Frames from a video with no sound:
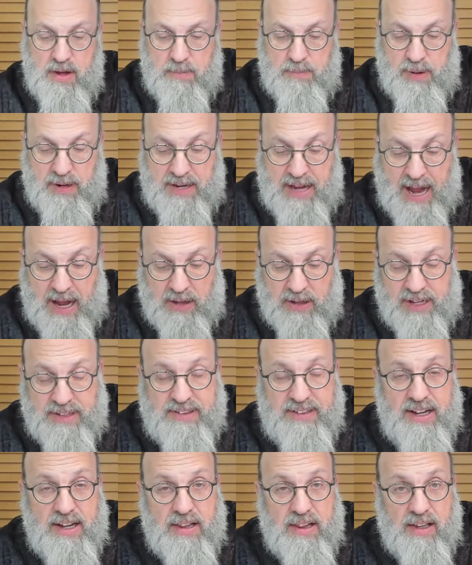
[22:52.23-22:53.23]
But now
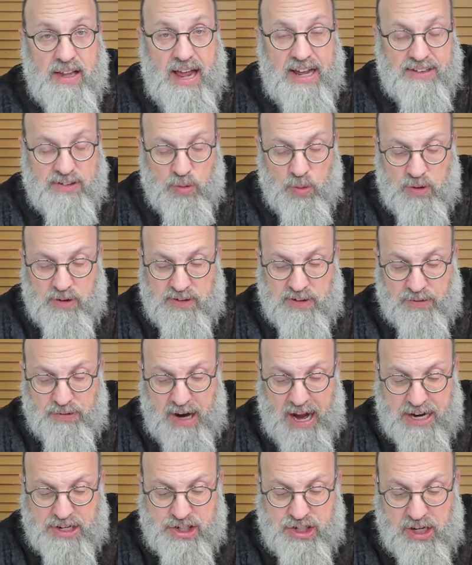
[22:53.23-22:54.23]
let's hear the last words of
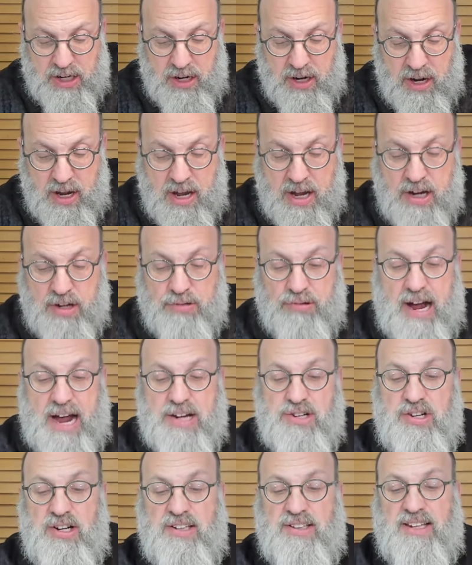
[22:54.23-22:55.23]
Rashi.
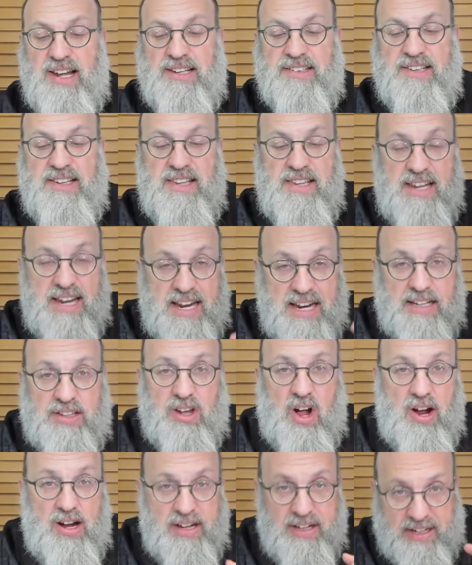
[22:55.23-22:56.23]
Rashi says,
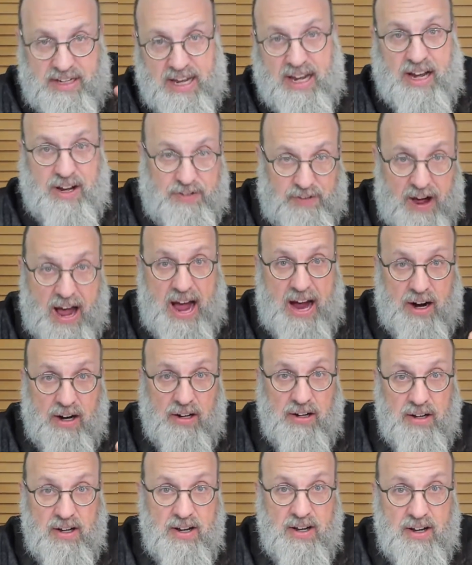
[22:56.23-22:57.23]
Nidon
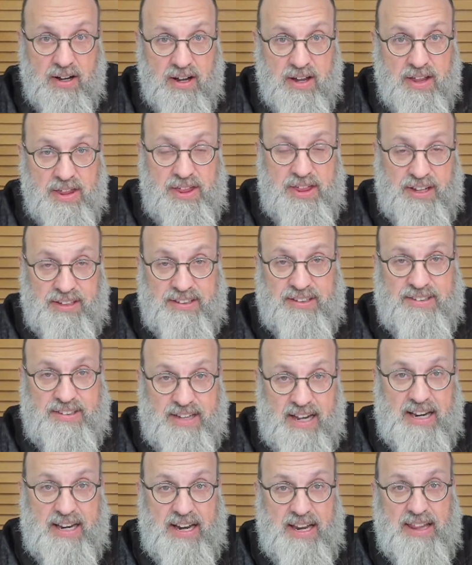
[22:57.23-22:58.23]
Kikvar, this
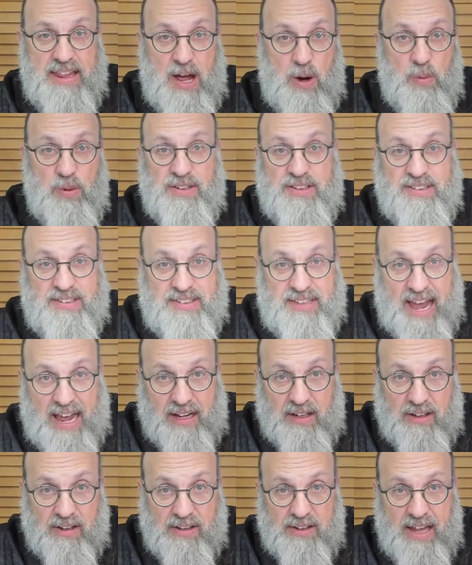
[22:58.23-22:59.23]
city that was
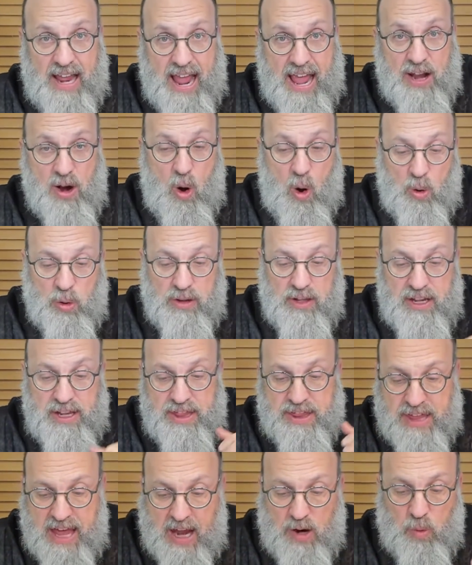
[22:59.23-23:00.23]
settled and only
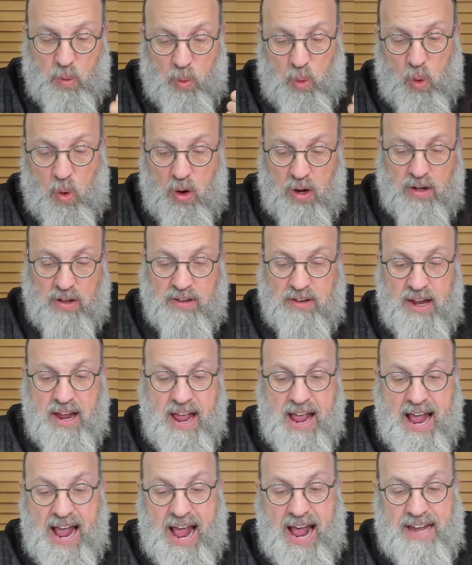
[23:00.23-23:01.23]
then walled
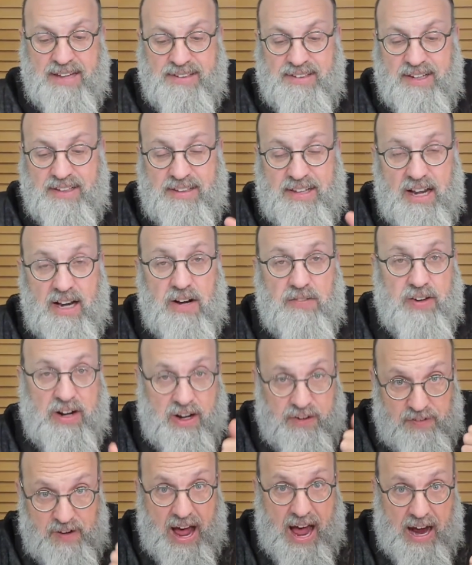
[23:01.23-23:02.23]
has the din of a
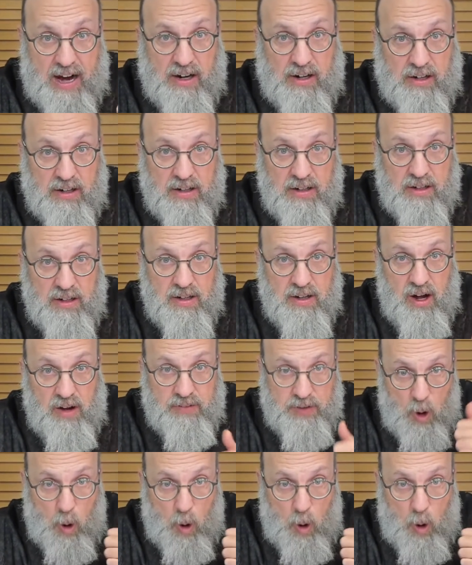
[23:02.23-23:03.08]
kvar, of an